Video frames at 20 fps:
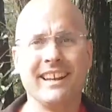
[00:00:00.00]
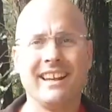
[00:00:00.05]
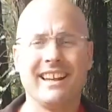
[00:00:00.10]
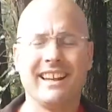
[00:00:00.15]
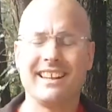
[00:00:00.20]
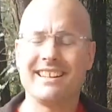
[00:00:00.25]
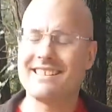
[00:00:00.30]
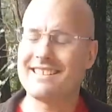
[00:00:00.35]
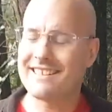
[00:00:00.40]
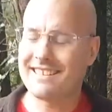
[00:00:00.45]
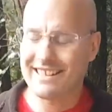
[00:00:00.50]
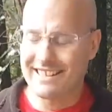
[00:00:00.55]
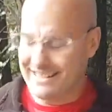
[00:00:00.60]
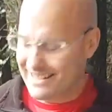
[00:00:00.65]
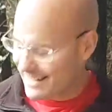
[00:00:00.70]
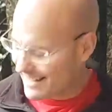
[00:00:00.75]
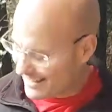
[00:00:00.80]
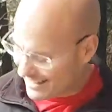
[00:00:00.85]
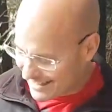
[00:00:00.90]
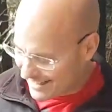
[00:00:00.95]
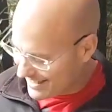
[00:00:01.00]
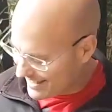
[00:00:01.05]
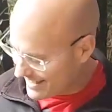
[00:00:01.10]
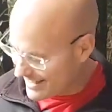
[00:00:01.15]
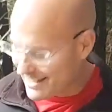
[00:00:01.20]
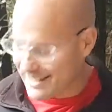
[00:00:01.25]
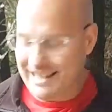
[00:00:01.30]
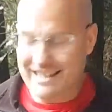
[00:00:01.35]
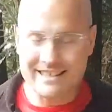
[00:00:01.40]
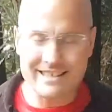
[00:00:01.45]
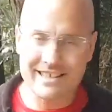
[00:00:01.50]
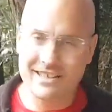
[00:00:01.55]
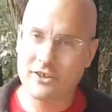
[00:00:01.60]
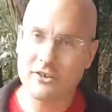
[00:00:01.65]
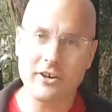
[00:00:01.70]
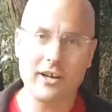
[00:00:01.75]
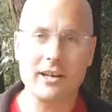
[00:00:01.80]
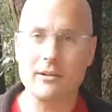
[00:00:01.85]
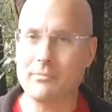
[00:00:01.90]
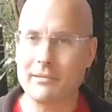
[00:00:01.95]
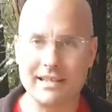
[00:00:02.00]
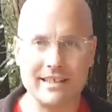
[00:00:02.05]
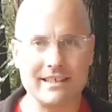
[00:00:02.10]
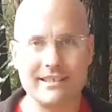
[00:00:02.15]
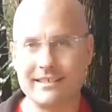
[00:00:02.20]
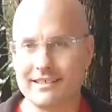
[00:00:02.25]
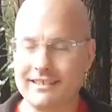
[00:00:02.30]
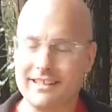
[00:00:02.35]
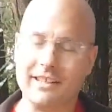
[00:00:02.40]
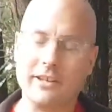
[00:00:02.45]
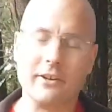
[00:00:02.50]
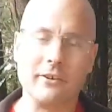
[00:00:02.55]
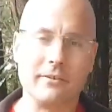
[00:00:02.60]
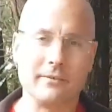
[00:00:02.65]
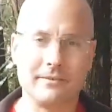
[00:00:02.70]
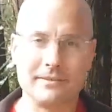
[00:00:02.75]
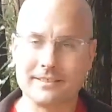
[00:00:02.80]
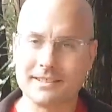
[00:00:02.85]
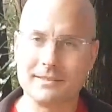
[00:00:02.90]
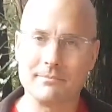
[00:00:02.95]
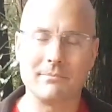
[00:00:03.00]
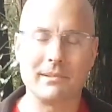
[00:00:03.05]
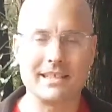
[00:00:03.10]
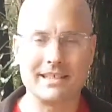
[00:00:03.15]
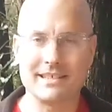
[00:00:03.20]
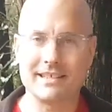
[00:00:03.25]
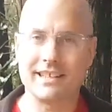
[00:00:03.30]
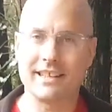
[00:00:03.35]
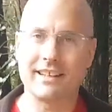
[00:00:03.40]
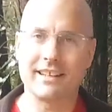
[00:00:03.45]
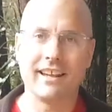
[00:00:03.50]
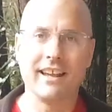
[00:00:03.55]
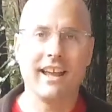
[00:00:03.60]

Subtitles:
It's incredibly, simplistic.